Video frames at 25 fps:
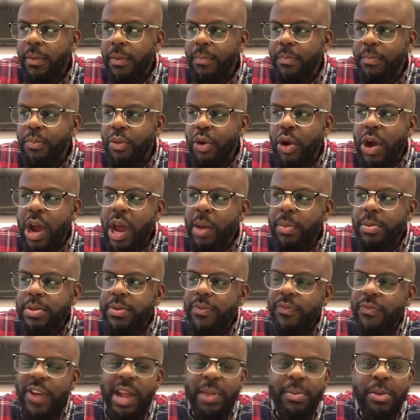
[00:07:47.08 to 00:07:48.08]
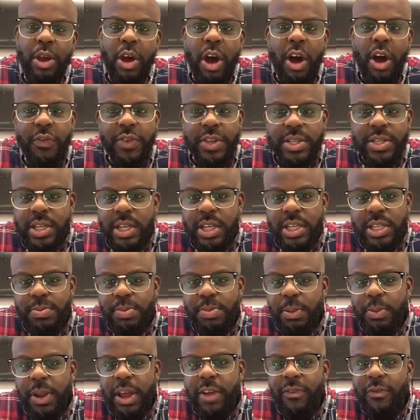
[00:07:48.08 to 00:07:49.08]
perhaps family offices,
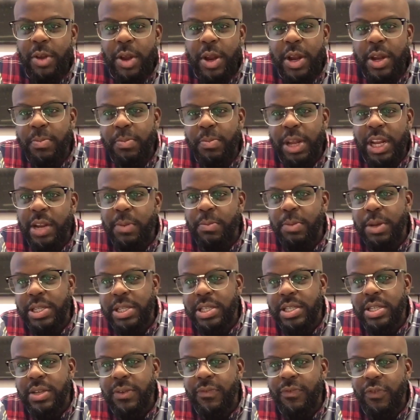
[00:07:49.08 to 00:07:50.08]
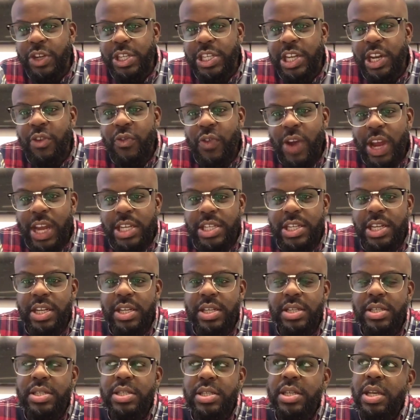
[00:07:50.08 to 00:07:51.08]
people that have been in business for
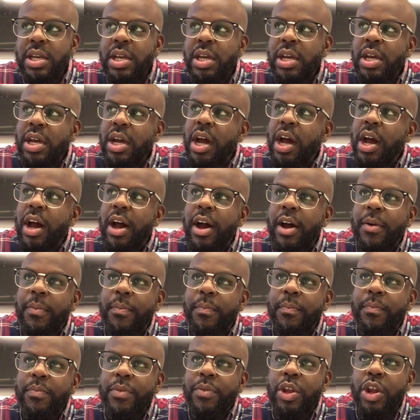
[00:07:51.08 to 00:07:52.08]
generations, are